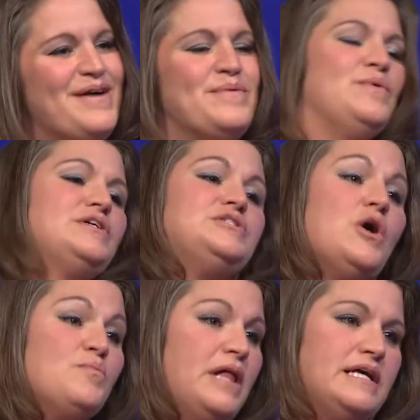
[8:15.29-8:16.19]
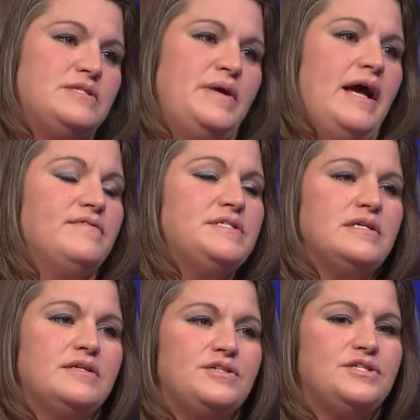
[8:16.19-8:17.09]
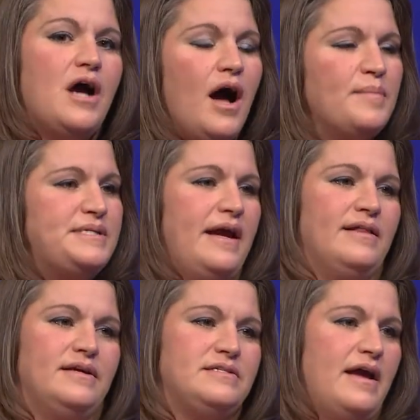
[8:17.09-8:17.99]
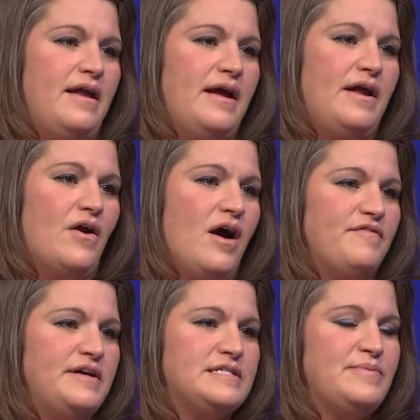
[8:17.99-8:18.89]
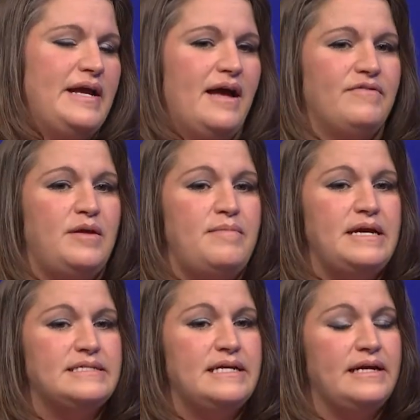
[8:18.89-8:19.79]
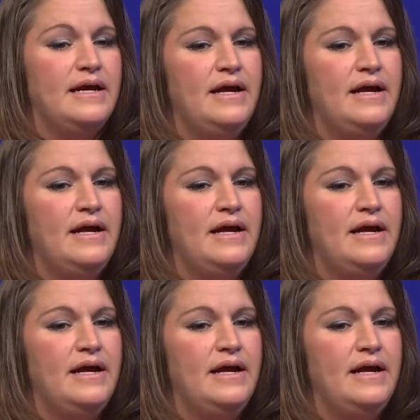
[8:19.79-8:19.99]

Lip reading: We're so blessed. We have top talent at our office. We have an amazing